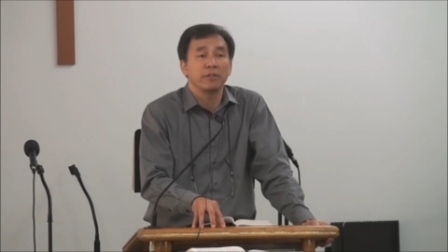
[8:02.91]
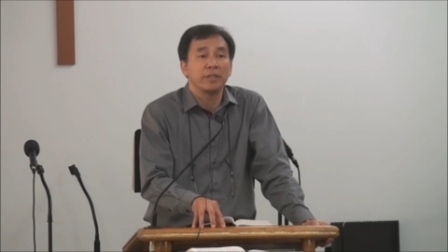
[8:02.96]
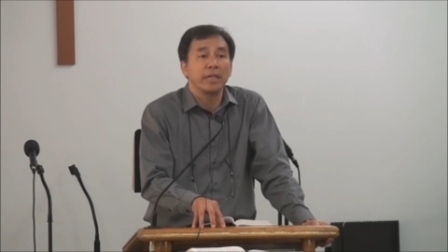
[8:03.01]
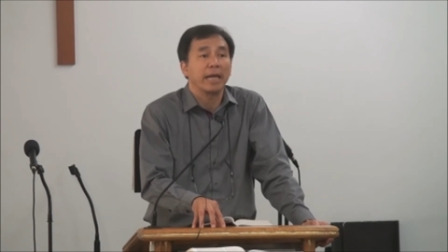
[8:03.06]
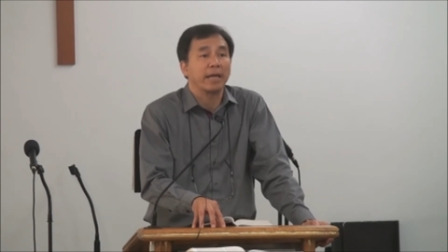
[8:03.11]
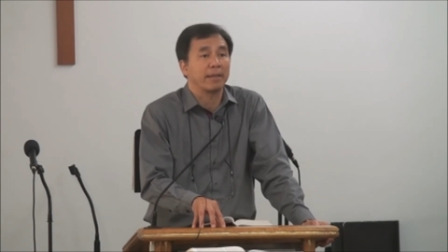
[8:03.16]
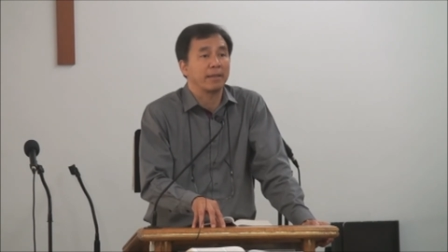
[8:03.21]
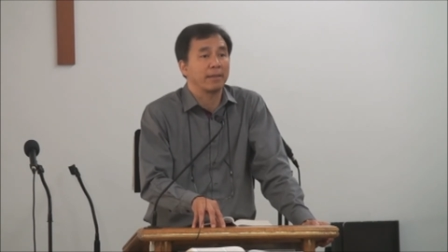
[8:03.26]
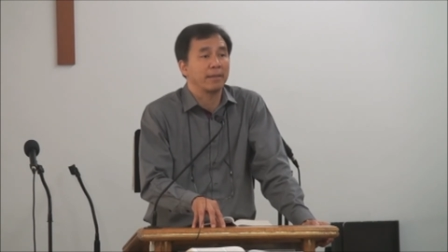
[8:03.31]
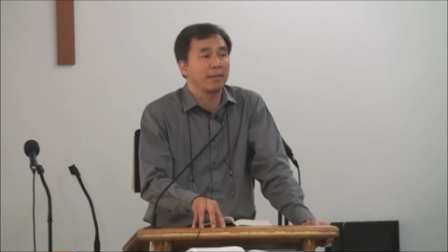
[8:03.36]

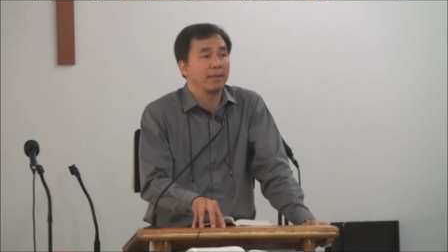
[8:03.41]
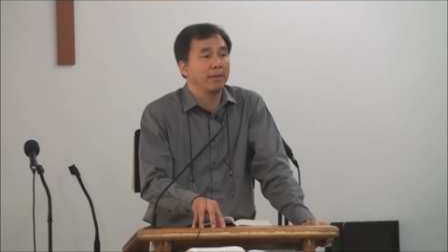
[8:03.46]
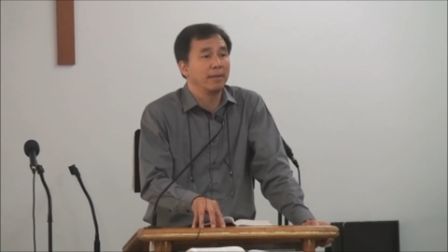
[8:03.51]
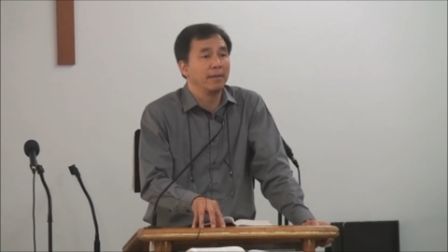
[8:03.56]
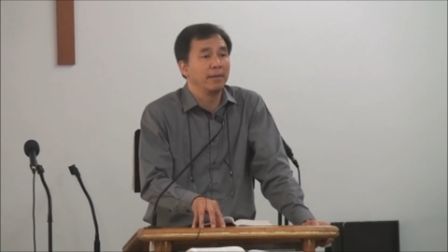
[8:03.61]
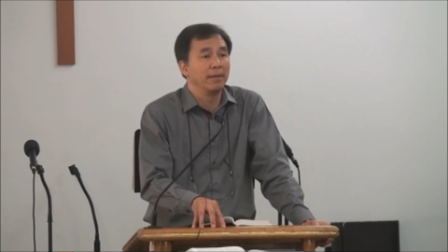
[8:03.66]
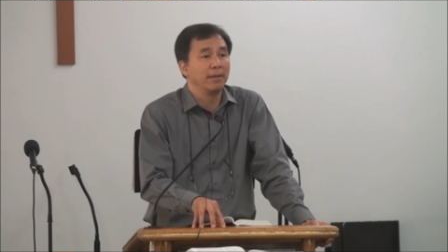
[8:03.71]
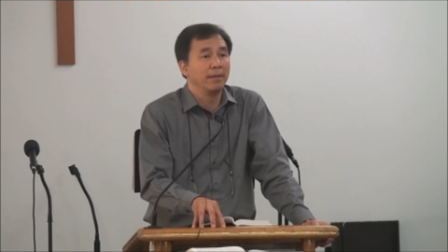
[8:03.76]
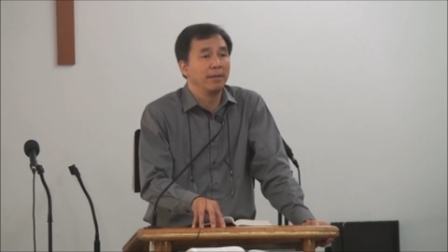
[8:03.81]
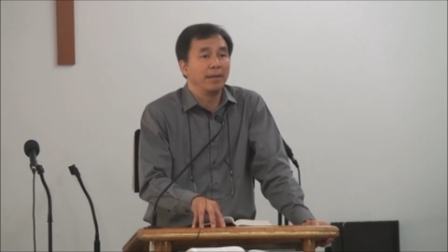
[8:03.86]
death.
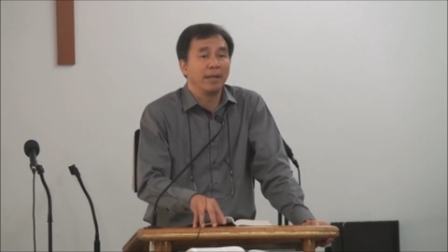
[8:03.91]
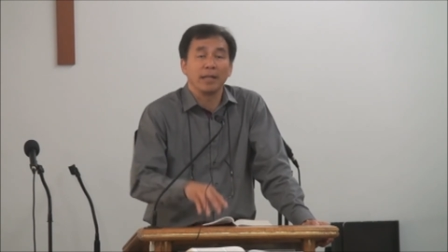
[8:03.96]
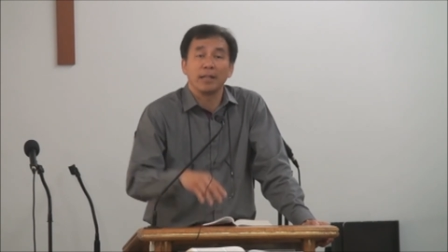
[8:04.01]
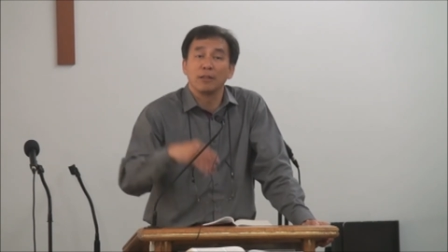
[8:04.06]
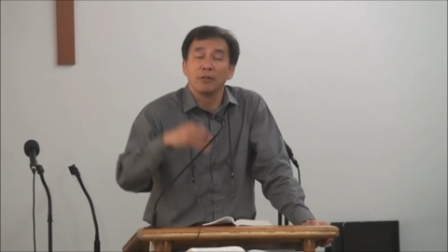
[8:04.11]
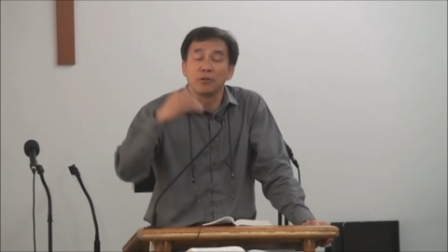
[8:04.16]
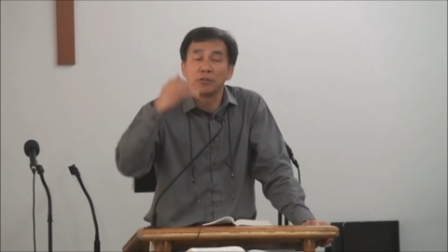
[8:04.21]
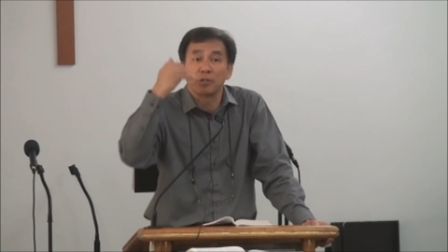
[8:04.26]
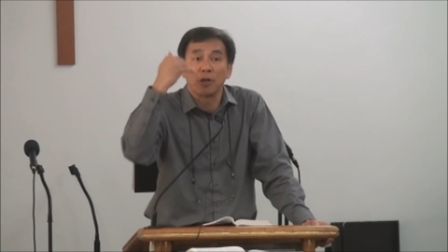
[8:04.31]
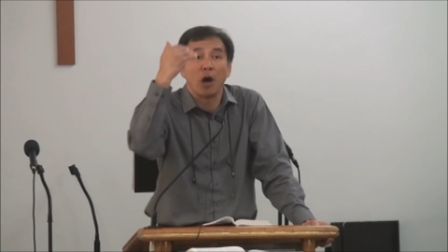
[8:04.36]

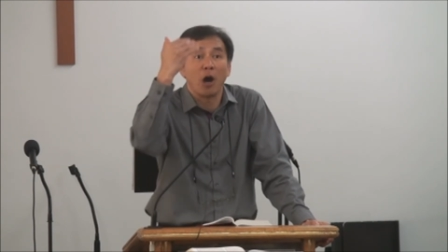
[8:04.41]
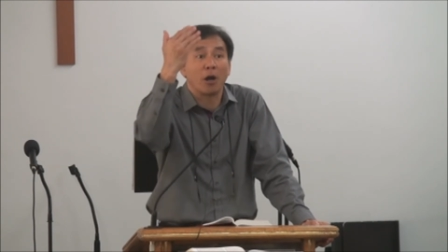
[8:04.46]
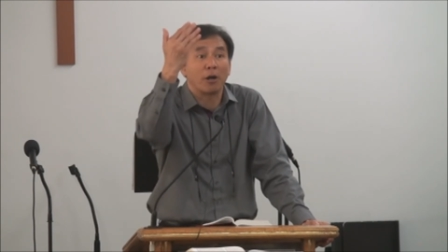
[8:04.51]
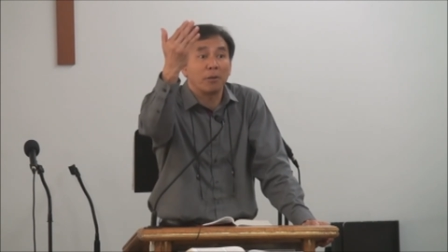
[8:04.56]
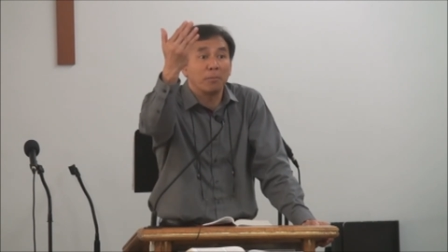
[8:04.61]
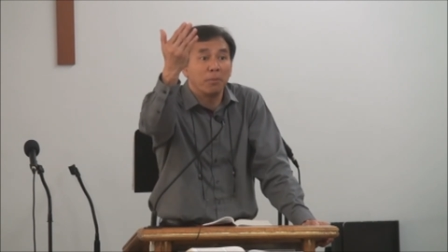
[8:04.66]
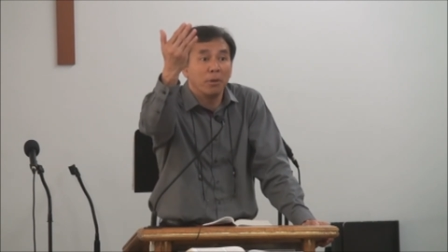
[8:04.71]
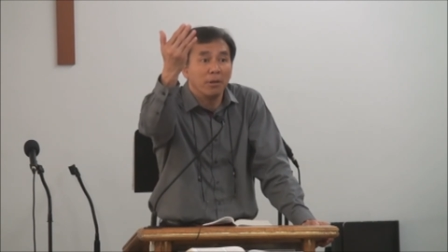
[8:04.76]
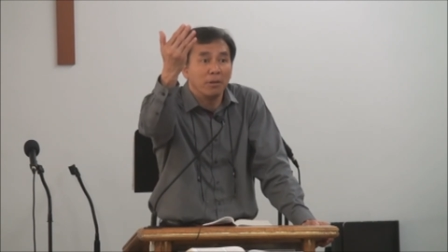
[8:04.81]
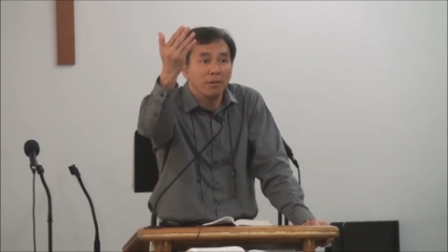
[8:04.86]
It looks
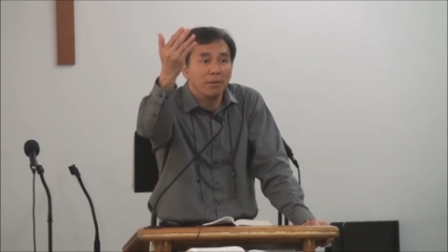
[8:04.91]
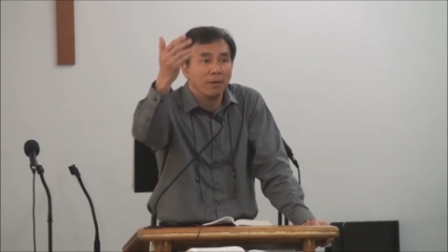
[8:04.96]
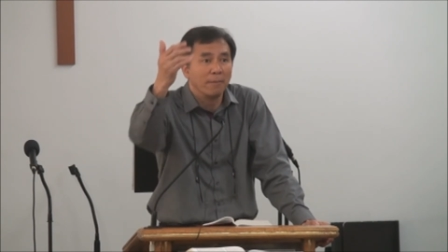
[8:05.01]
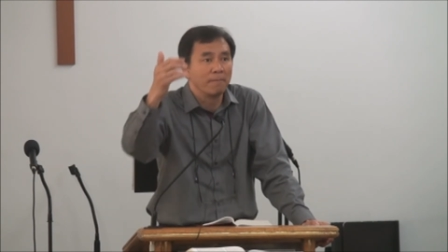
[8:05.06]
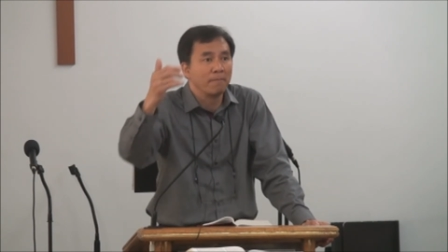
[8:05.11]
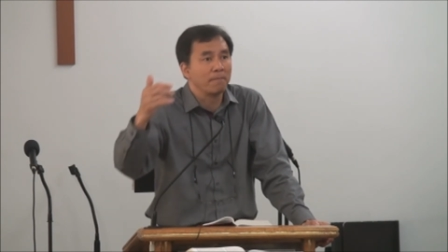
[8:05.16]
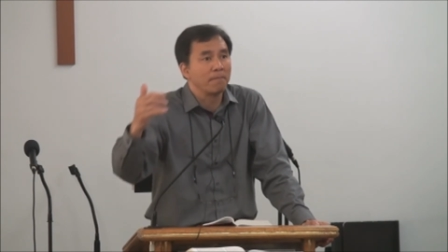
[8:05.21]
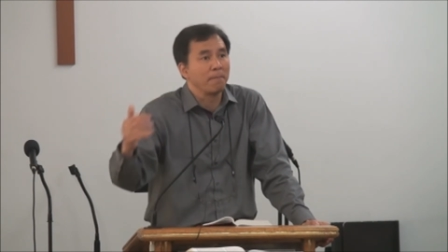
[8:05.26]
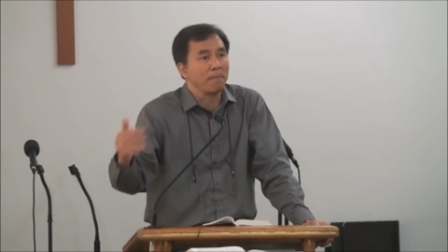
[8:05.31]
horrible.